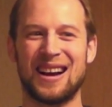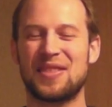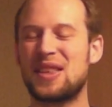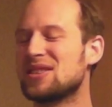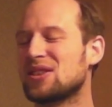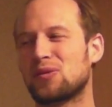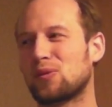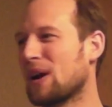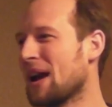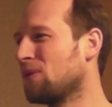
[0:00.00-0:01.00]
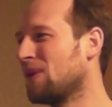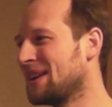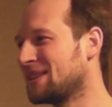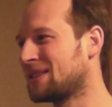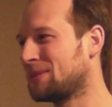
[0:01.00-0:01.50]
These are great
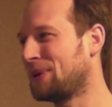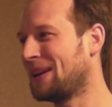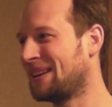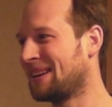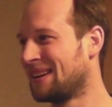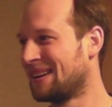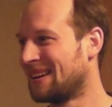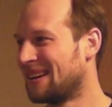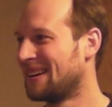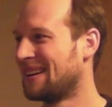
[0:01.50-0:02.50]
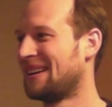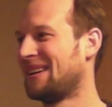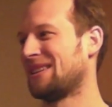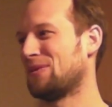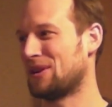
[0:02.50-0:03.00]
ways to beat
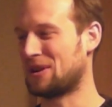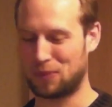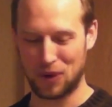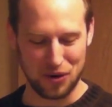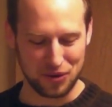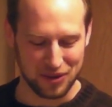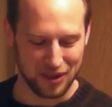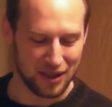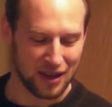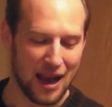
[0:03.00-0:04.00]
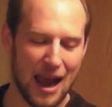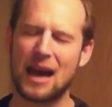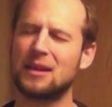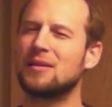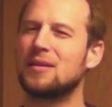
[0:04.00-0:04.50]
the winter blues.
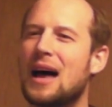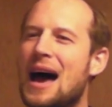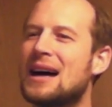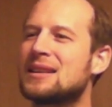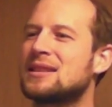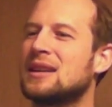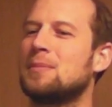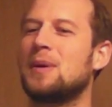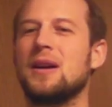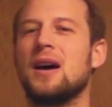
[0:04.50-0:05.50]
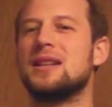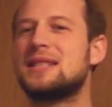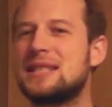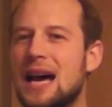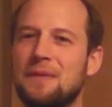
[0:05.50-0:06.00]
And the last,
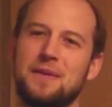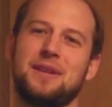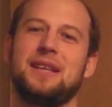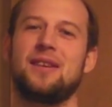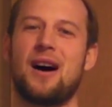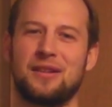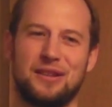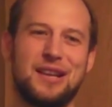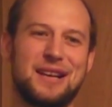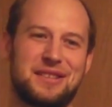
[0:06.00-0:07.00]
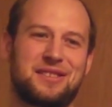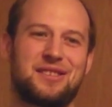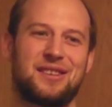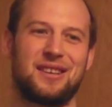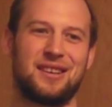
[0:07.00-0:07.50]
but definitely not least,